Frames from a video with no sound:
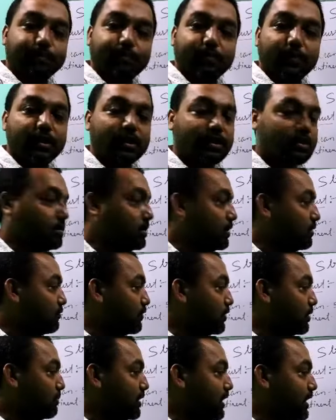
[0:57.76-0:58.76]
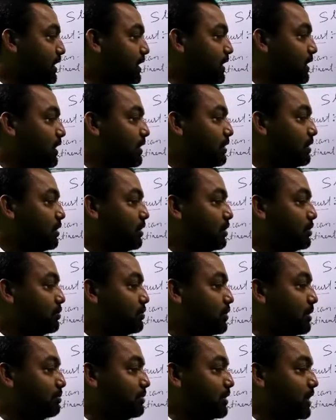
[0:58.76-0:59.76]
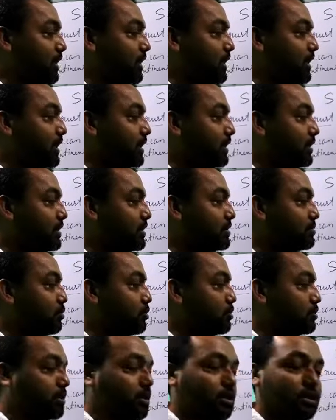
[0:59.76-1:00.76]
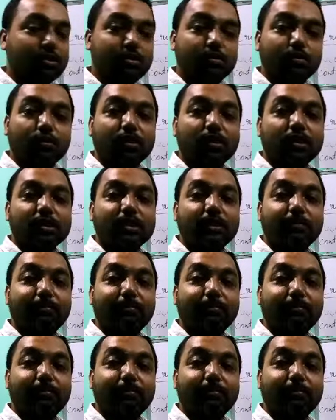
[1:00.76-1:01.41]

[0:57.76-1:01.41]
This from here to up till here, this portion is known as the